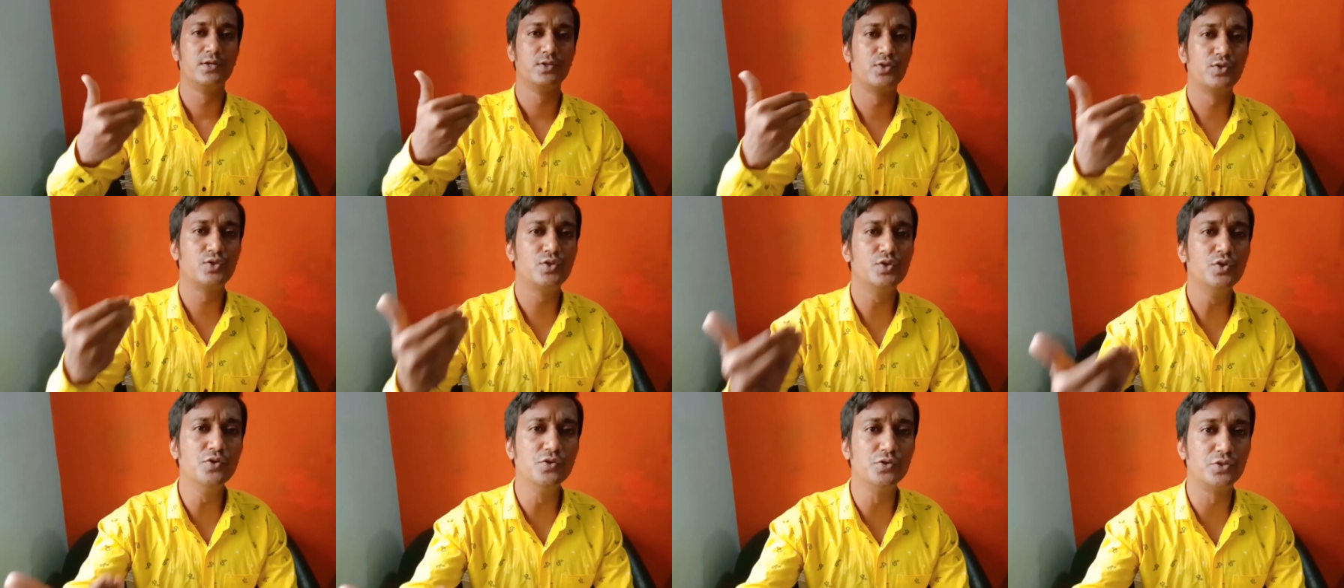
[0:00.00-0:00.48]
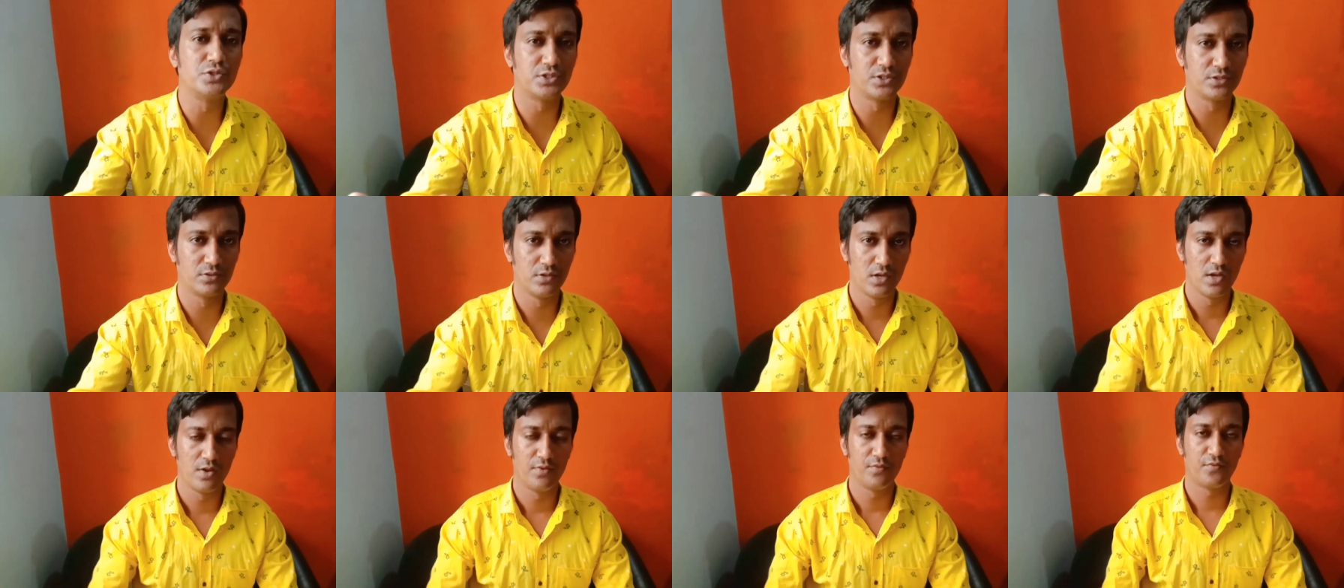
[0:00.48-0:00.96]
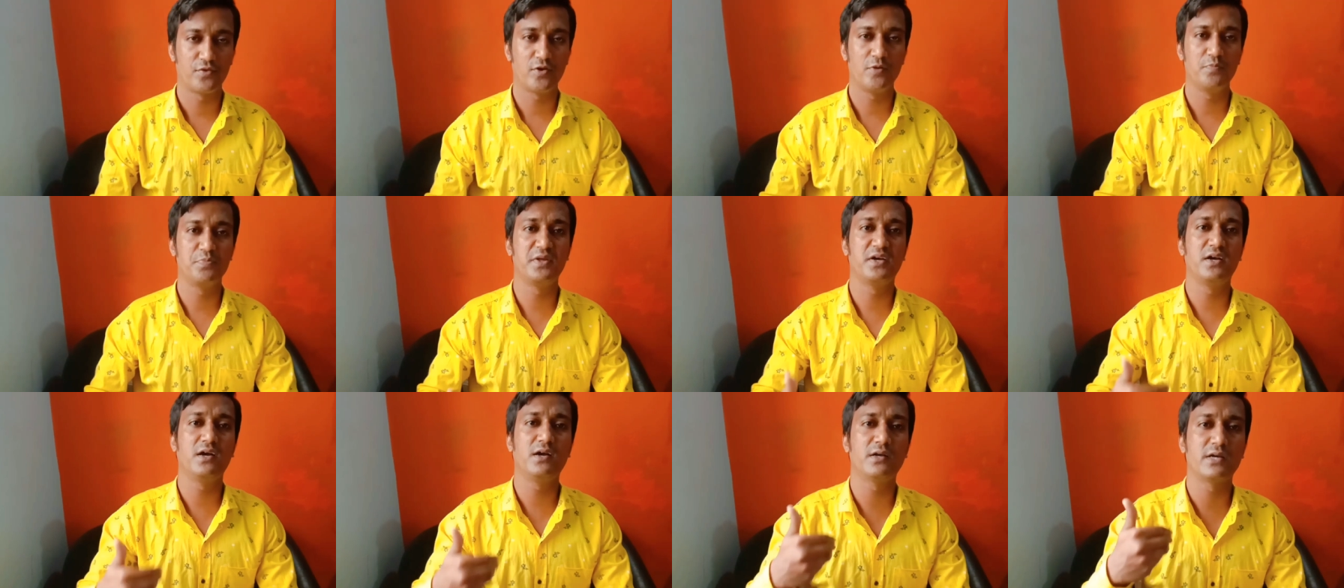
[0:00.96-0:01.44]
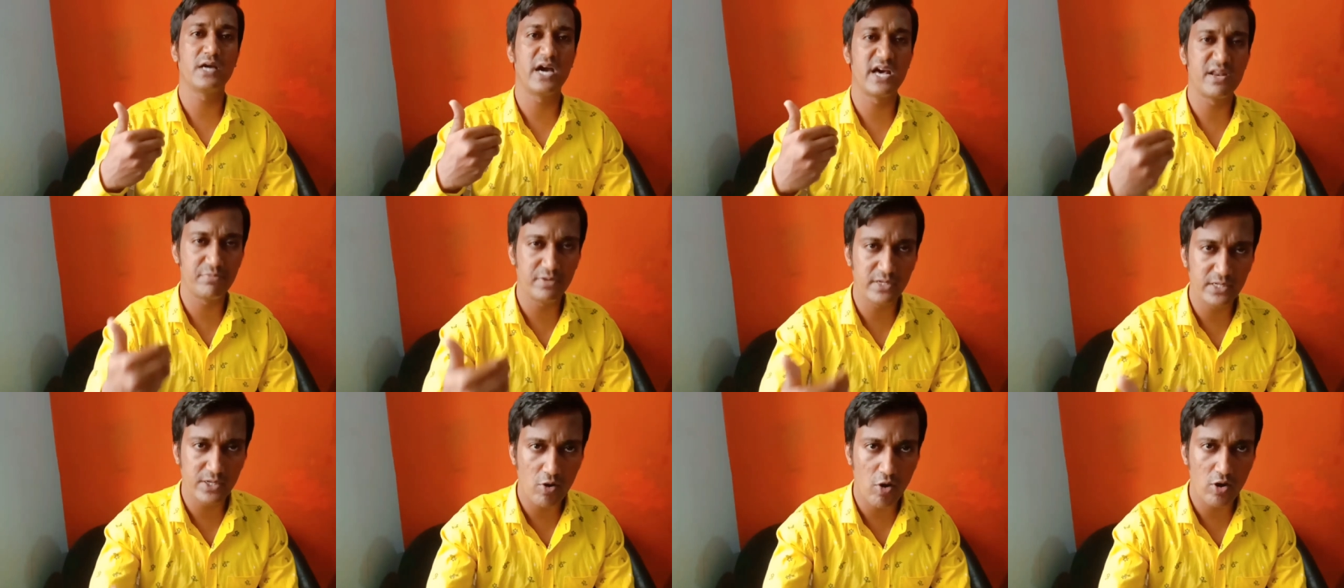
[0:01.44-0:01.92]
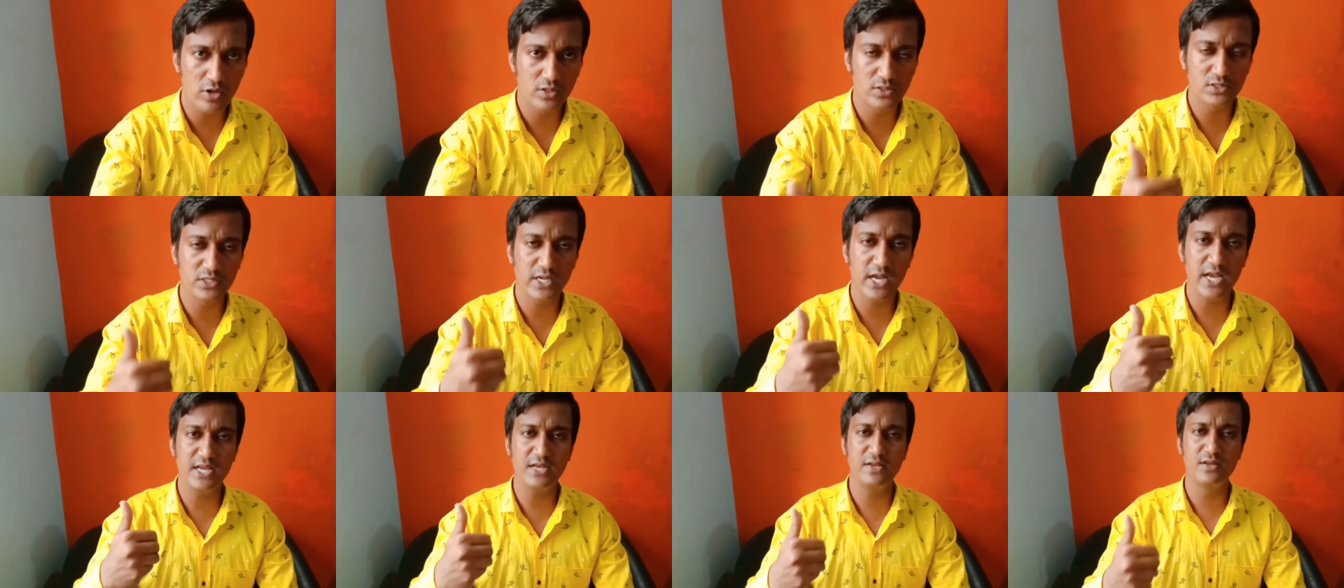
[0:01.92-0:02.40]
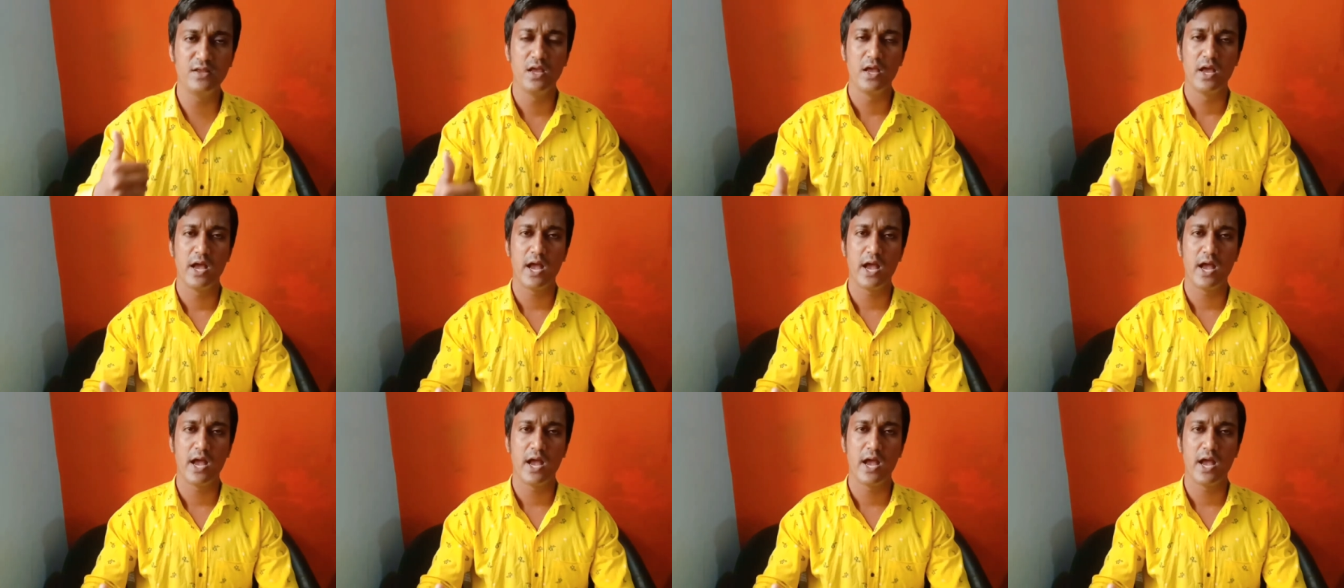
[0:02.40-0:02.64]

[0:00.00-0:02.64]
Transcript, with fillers: soot from the carbon dioxide